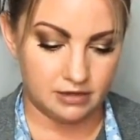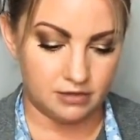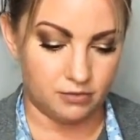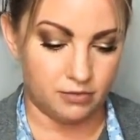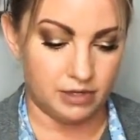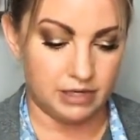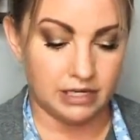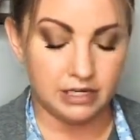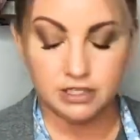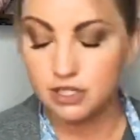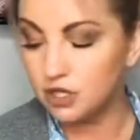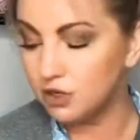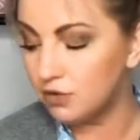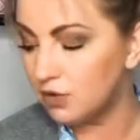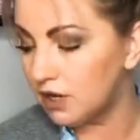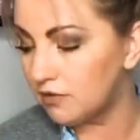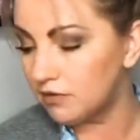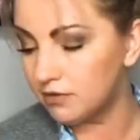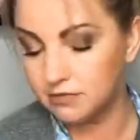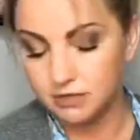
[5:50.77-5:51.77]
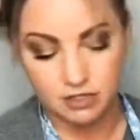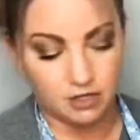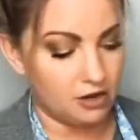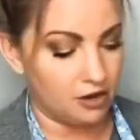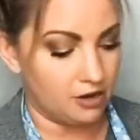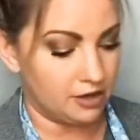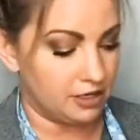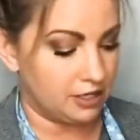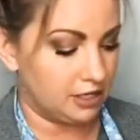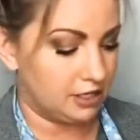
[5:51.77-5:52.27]
We need 2 of them so
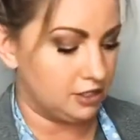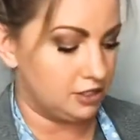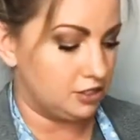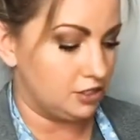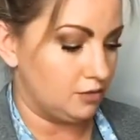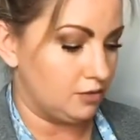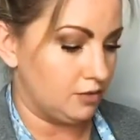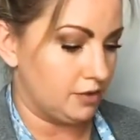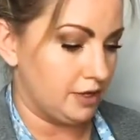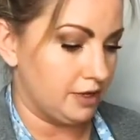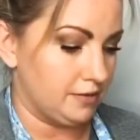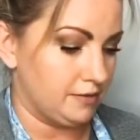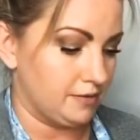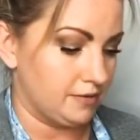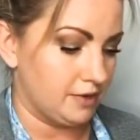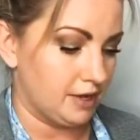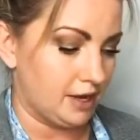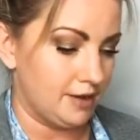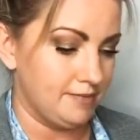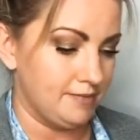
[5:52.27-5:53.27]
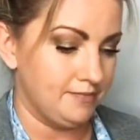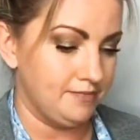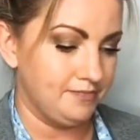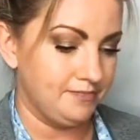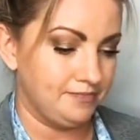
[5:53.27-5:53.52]
y'all can each do 1, okay?